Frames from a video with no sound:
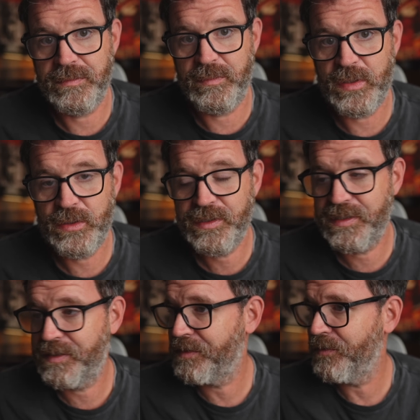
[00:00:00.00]

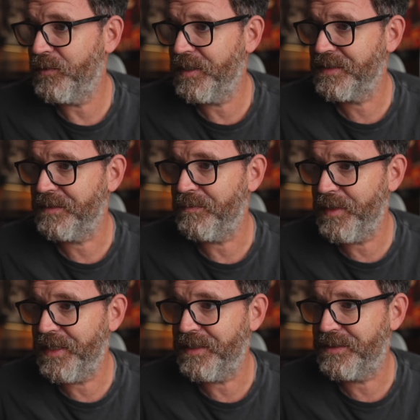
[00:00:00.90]
boosts, what is it,
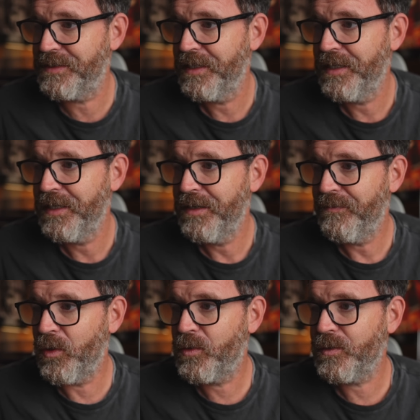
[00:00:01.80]
mids.
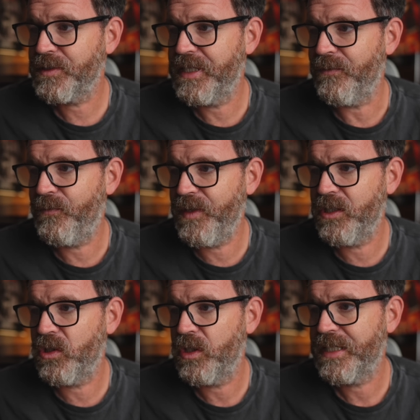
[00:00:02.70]
Vocals can
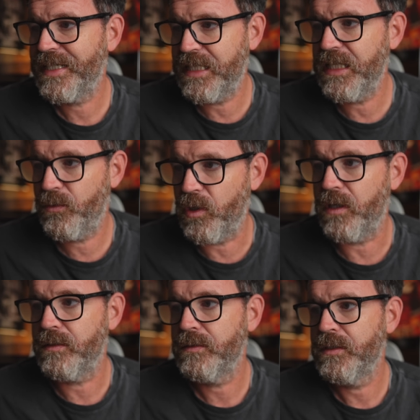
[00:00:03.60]
feel
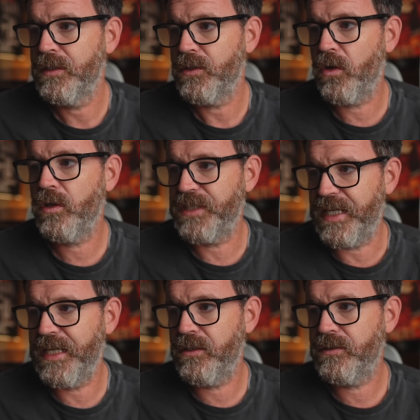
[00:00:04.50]
clearer. Large
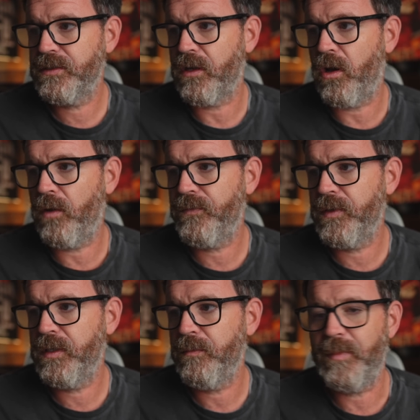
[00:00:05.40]
ears often